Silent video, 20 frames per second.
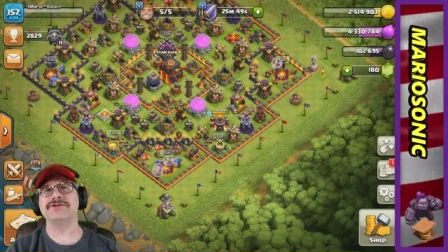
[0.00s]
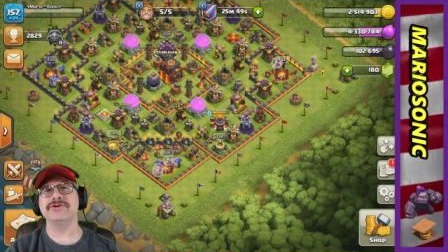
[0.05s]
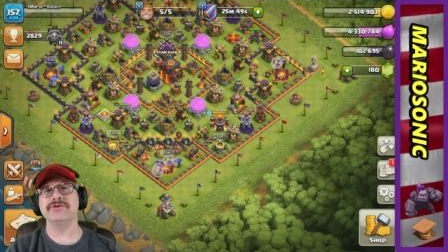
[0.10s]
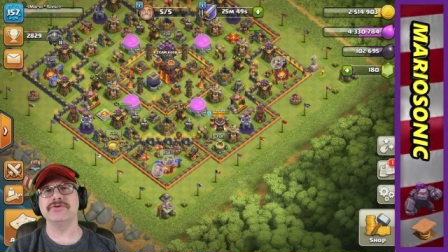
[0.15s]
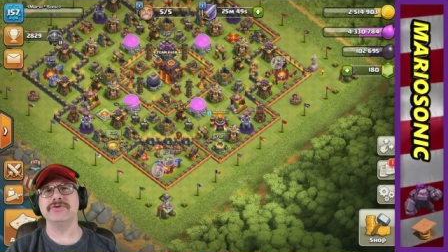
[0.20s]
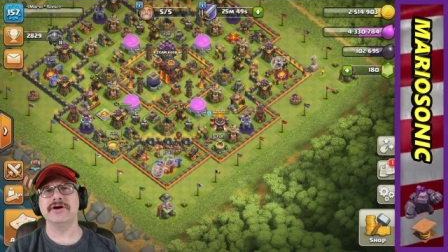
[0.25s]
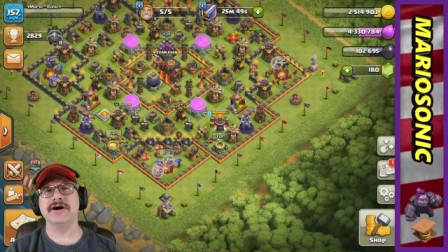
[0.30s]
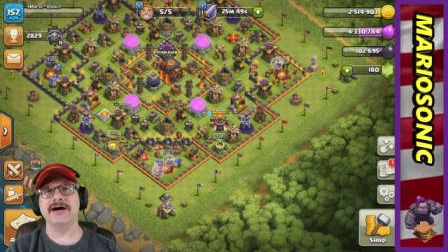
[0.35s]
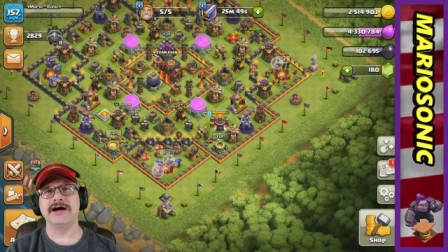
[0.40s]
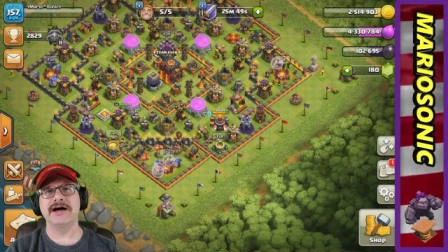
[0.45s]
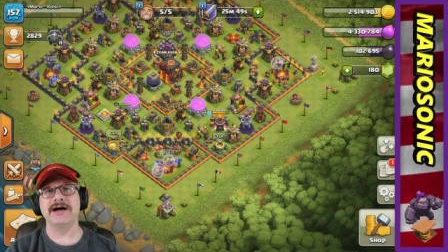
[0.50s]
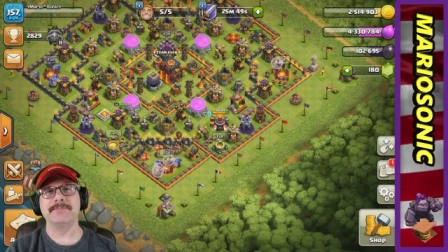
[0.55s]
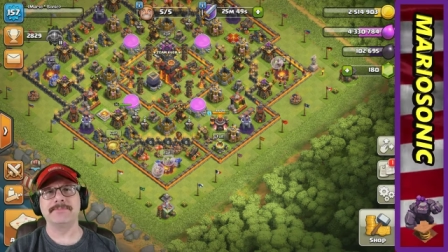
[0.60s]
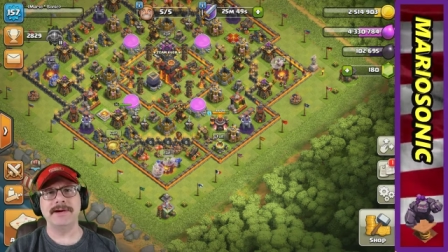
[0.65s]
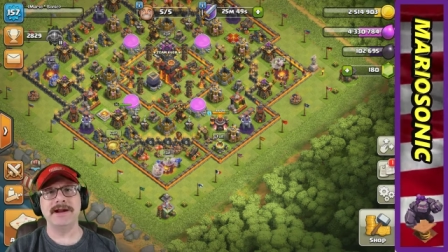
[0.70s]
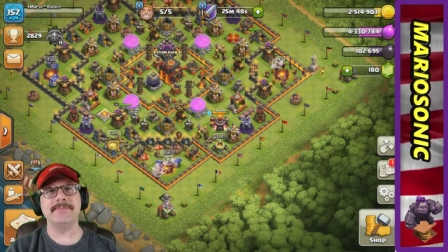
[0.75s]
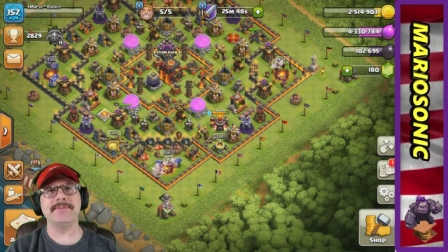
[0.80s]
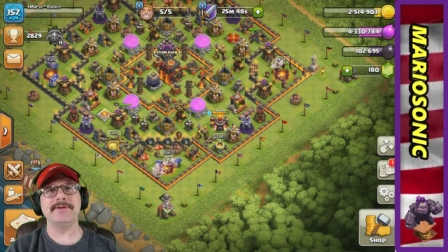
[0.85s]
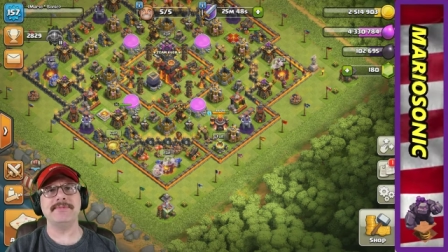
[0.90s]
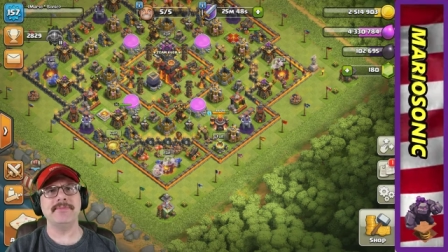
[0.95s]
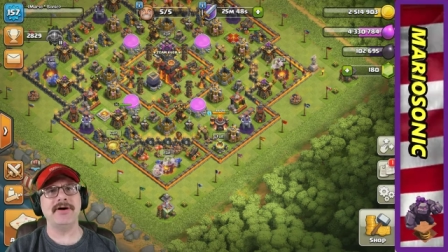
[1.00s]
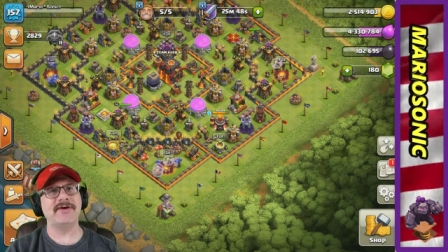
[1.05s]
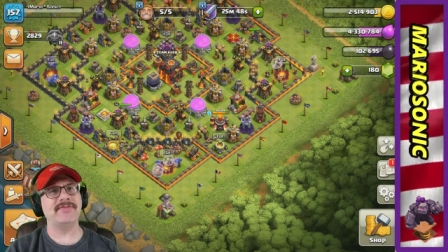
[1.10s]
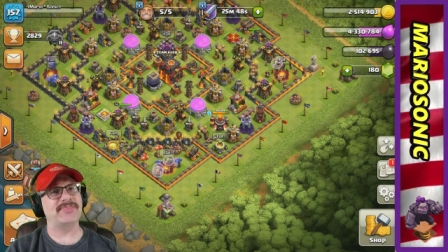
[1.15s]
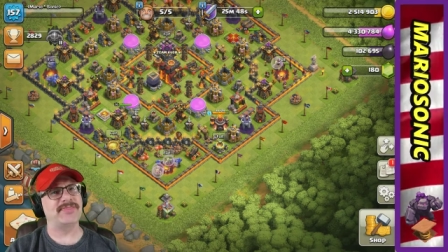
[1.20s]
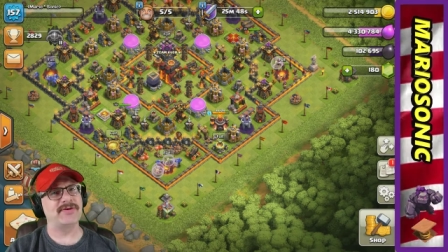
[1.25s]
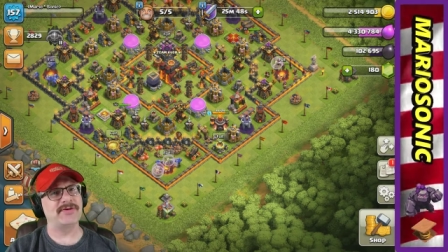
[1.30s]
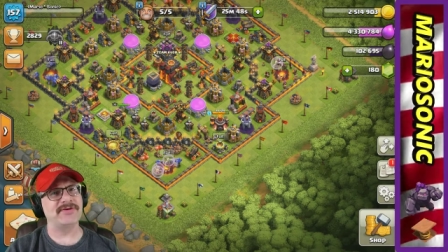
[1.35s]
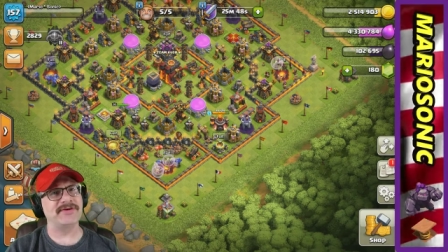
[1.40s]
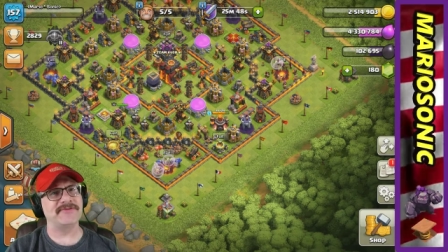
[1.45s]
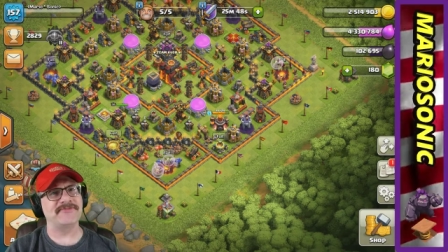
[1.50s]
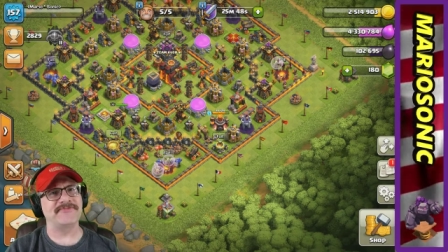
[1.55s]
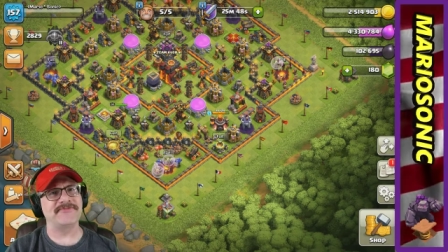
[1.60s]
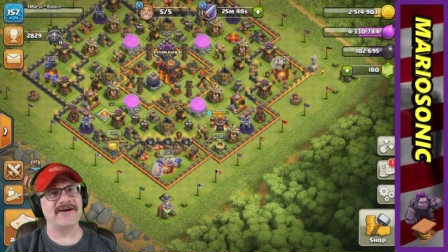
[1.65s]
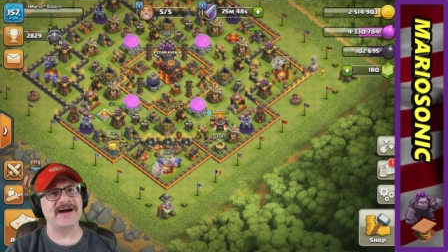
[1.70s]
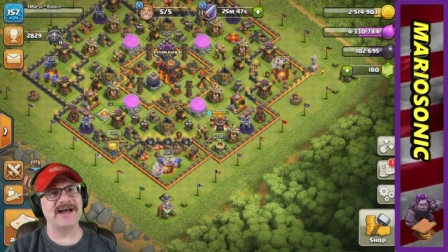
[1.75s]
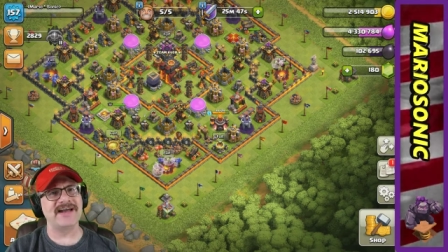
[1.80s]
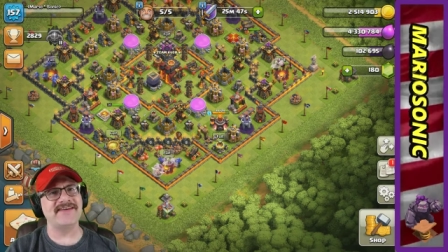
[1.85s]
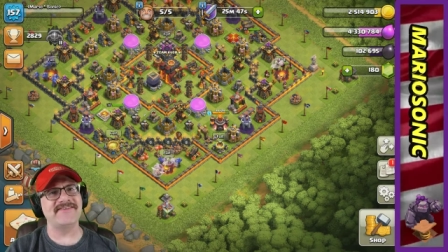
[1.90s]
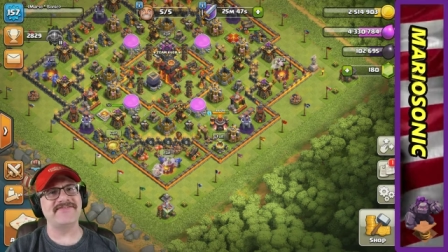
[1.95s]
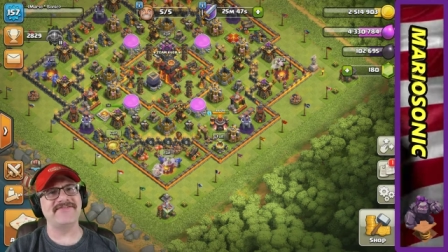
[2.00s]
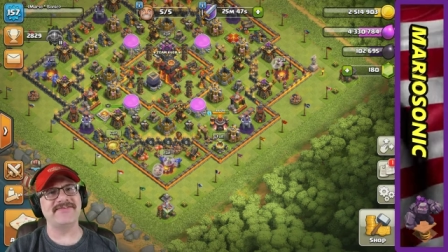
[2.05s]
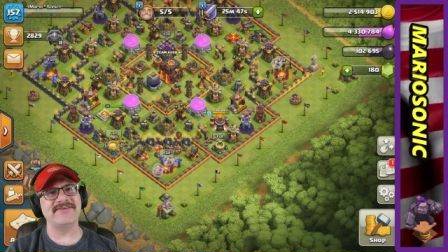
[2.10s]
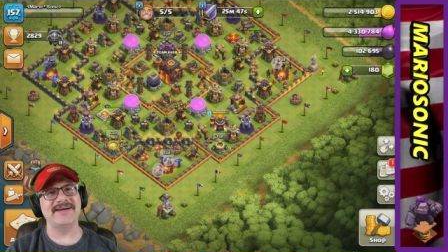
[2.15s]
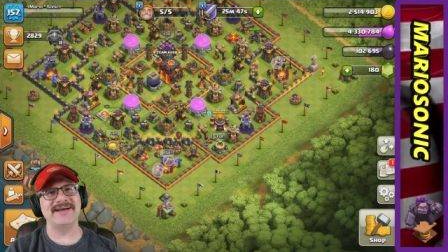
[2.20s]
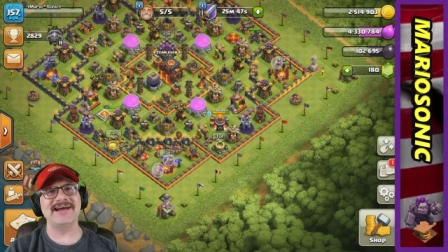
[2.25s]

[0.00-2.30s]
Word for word: to uh, probably about 35.